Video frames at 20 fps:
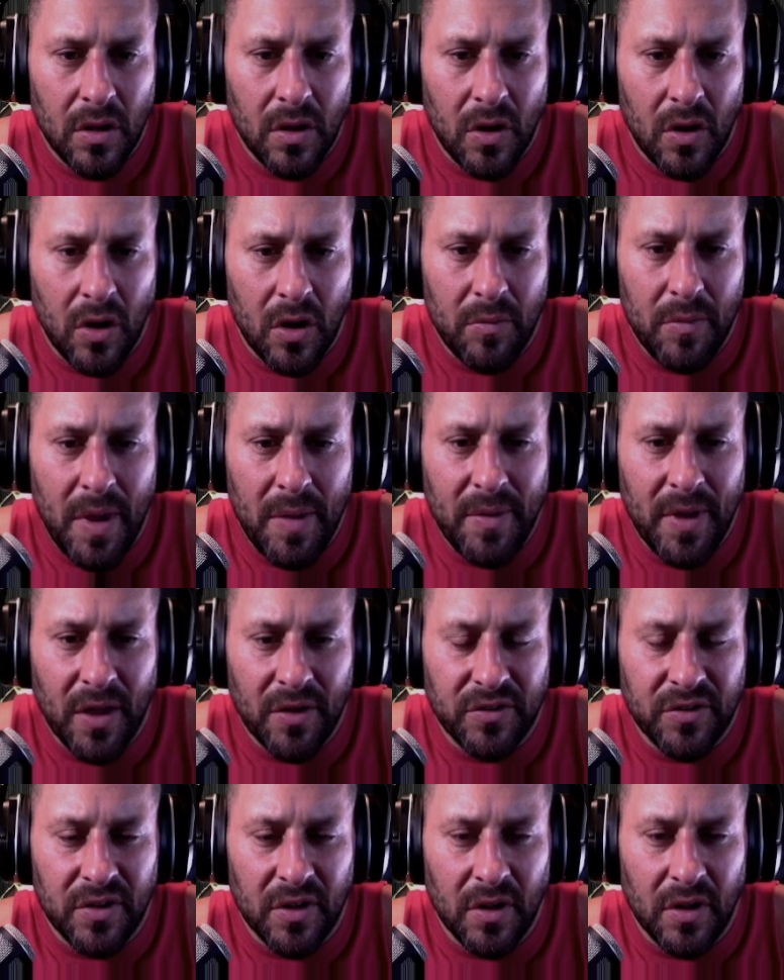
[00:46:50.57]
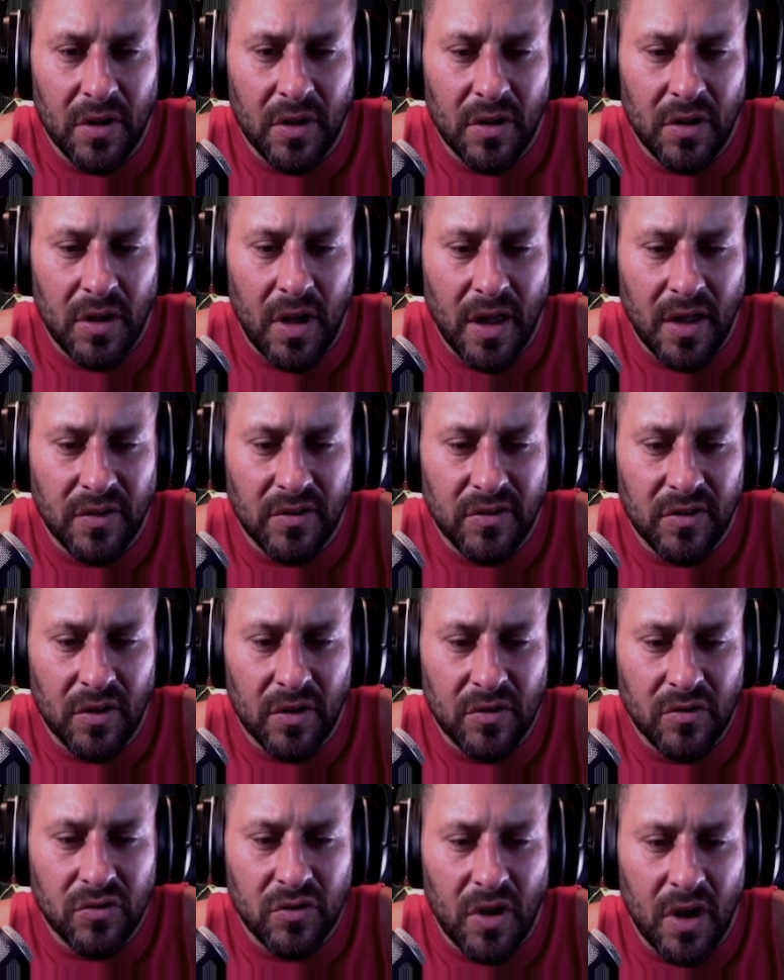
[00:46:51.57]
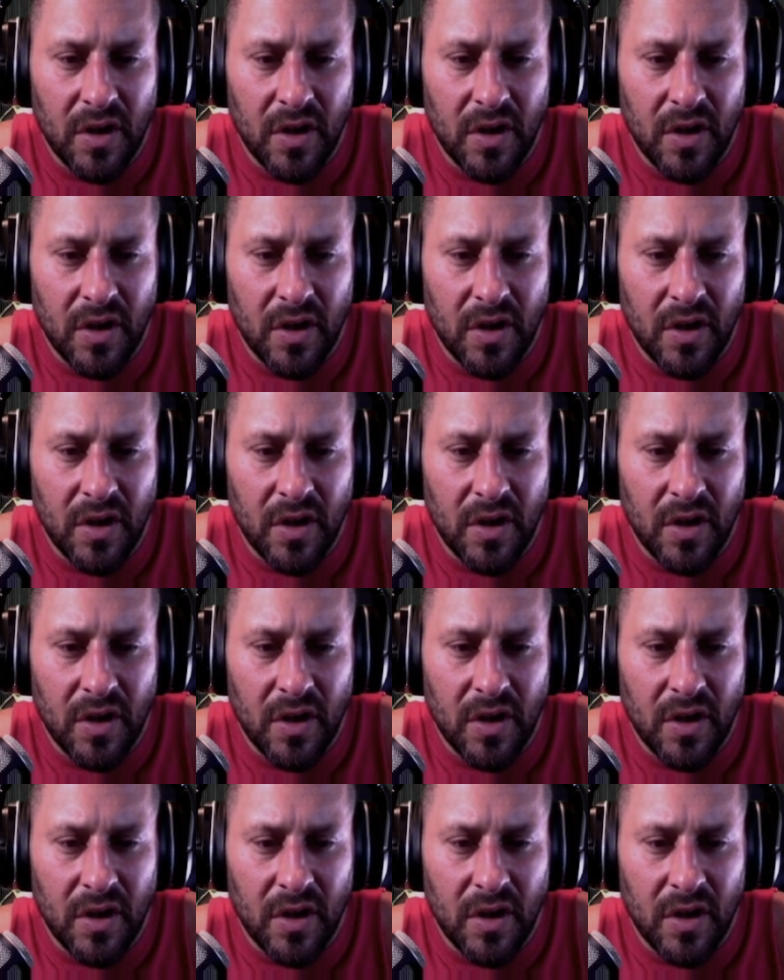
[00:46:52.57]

Or maybe I could still try to